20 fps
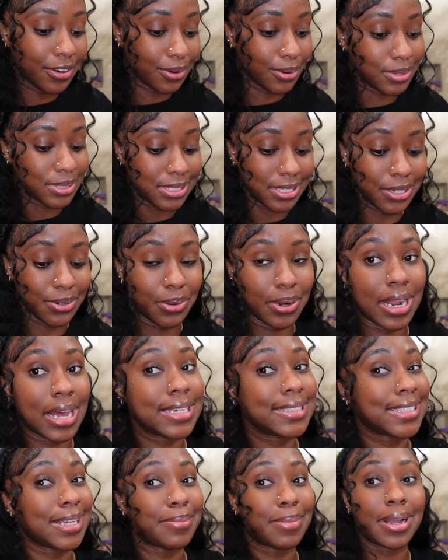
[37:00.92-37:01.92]
note. You know,
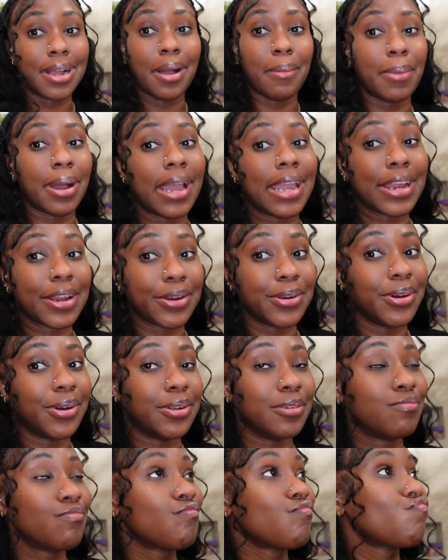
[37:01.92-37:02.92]
last time I got my hair
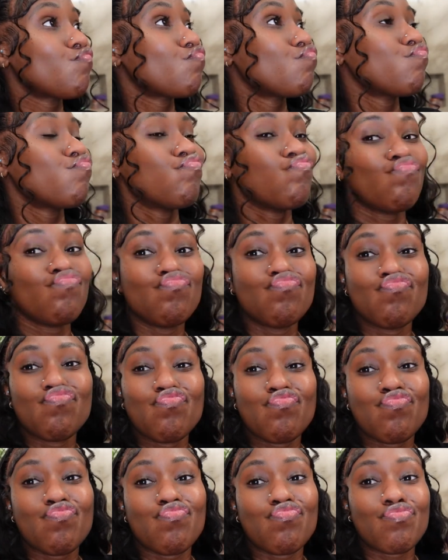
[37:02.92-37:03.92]
done,
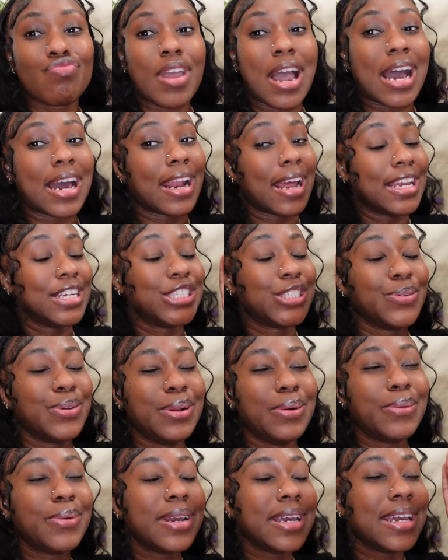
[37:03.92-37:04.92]
I had an issue with
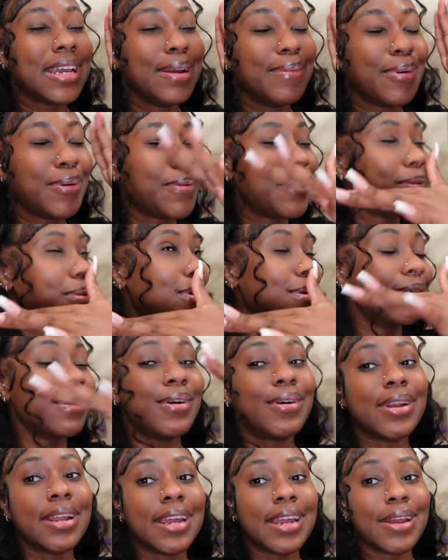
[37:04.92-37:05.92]
the wig, but we
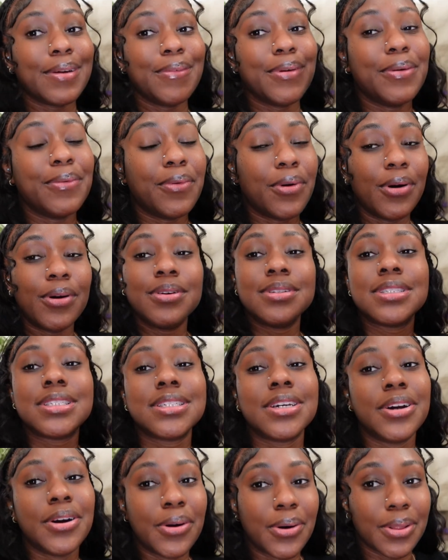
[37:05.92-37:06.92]
won't
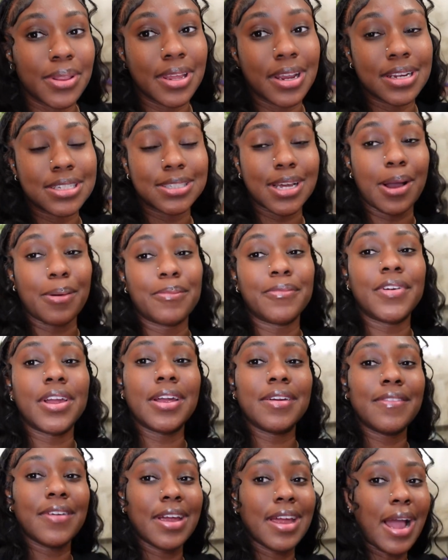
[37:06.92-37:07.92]
go there. So I'm
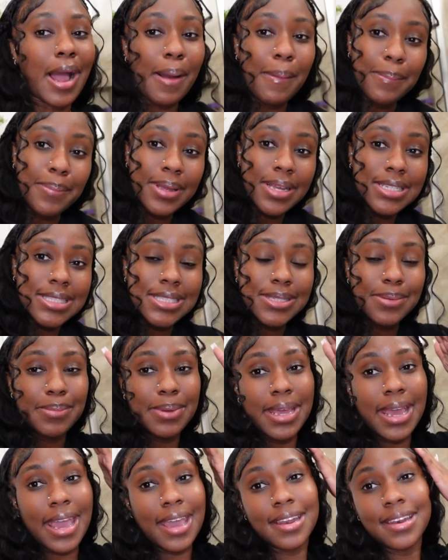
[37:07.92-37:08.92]
very, very happy to
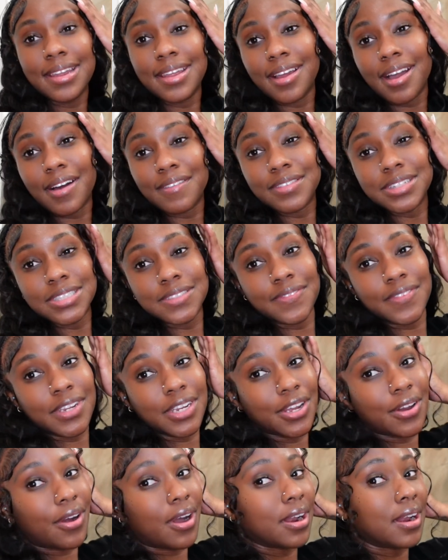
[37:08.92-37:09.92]
be ending off this
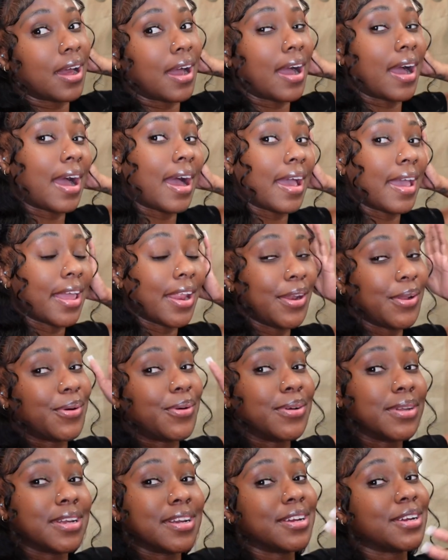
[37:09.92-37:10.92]
video on a high
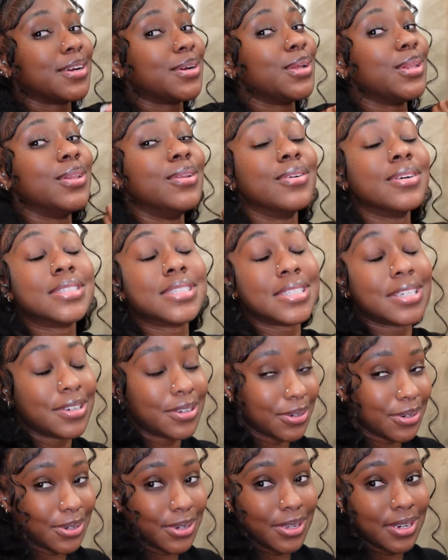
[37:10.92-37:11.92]
note. Your girl looks
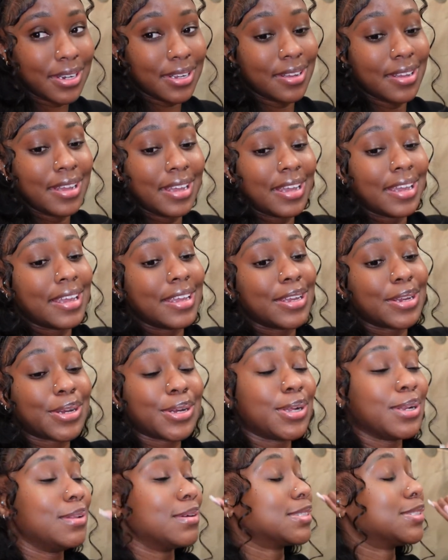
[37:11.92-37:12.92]
good. Your
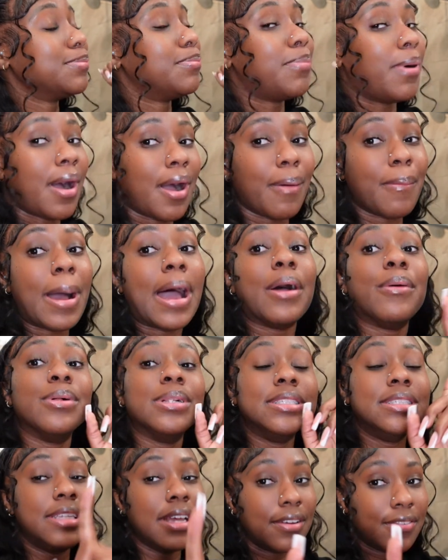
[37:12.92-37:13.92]
girl looks bomb. I
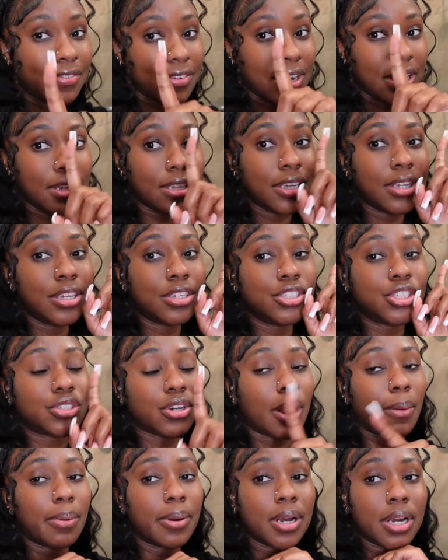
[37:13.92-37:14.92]
will definitely
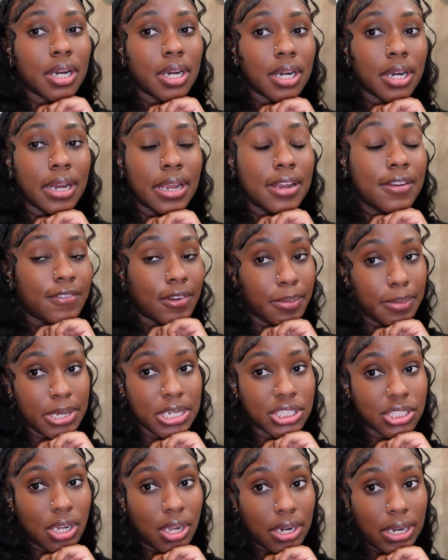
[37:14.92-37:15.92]
drop her
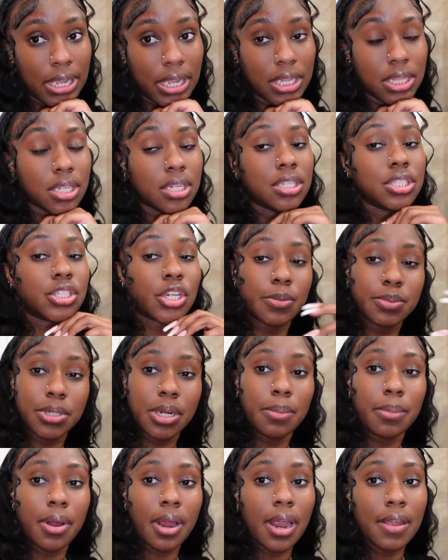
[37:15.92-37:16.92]
information in the
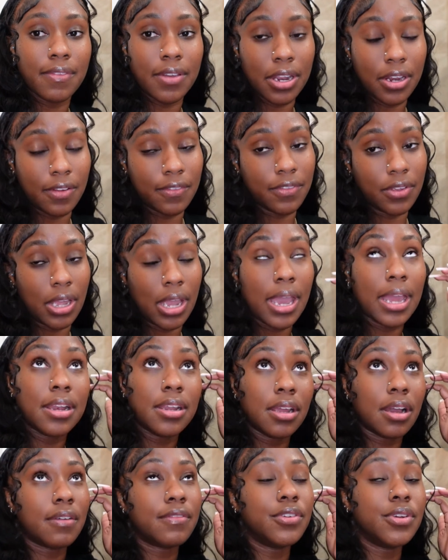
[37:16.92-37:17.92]
description bar if
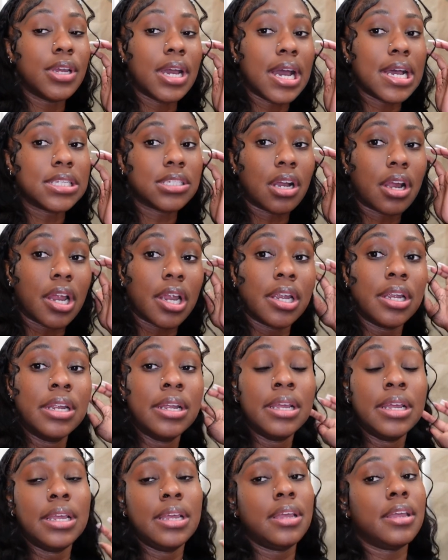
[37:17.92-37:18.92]
any of you guys are
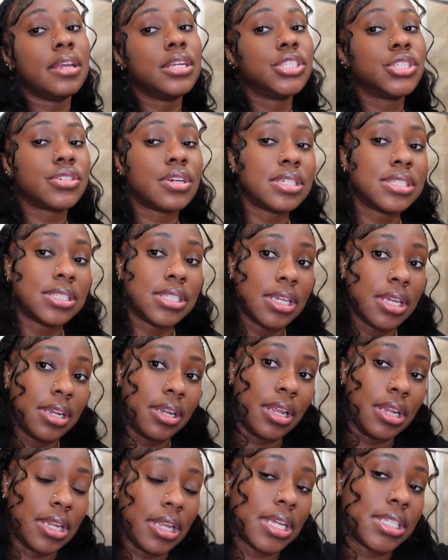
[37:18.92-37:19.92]

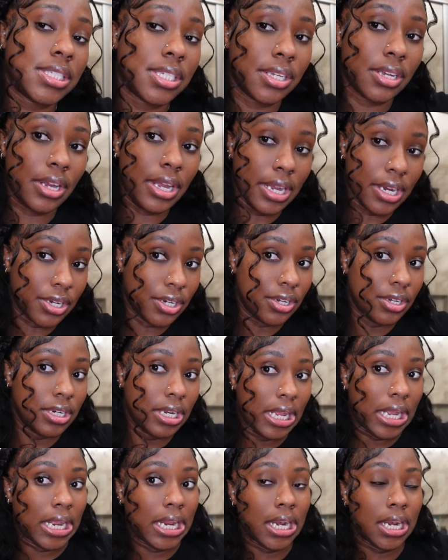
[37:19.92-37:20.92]
interested in getting your hair
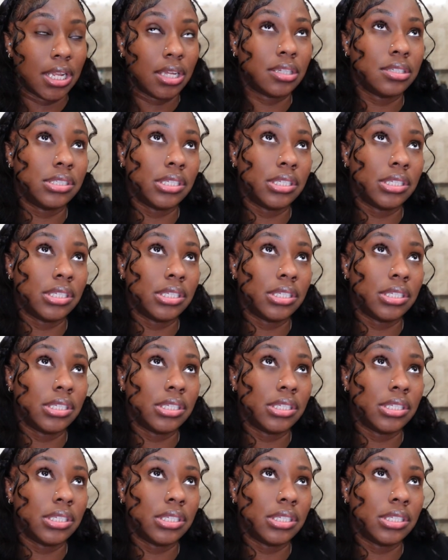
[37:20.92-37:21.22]
done in